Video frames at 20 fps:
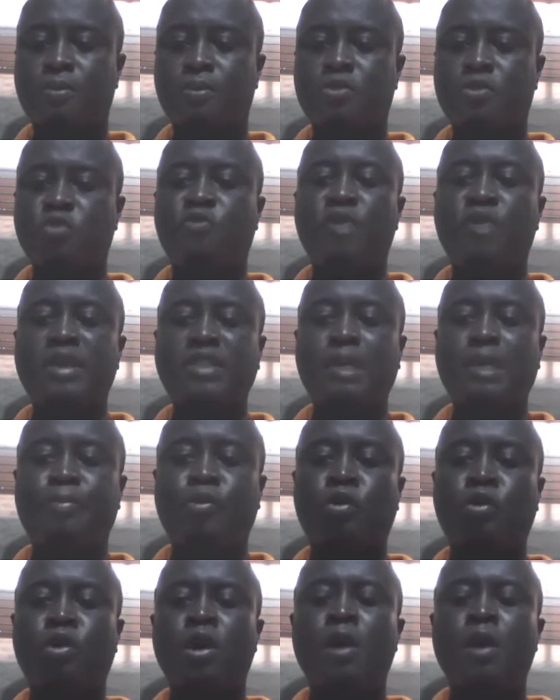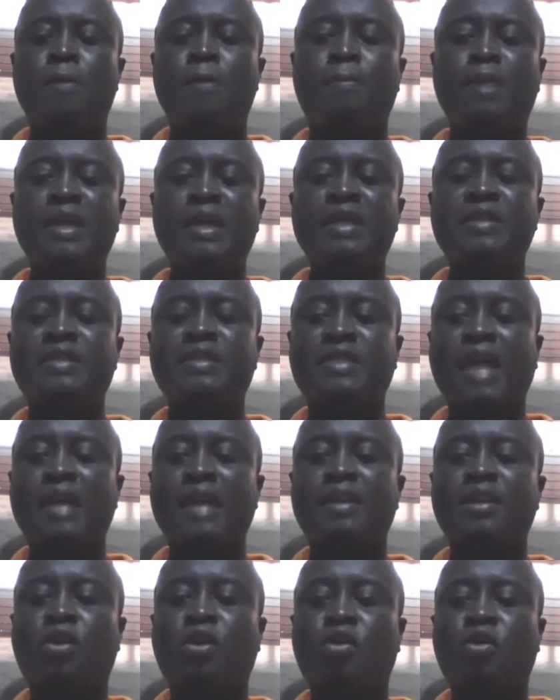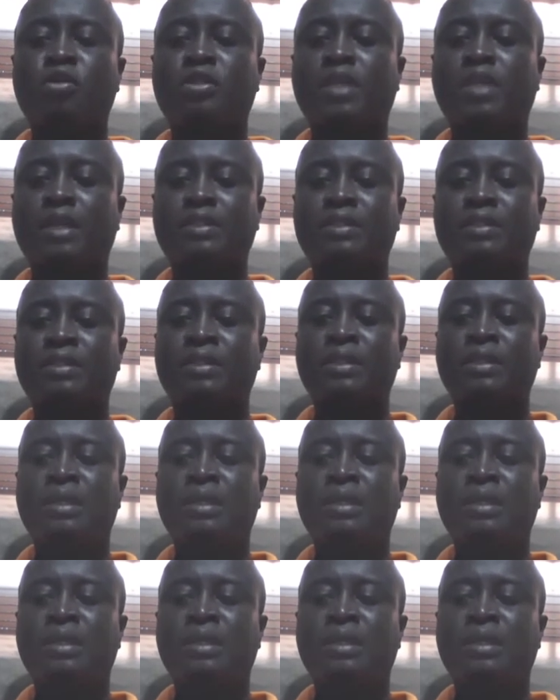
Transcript: So for example, please kindly contact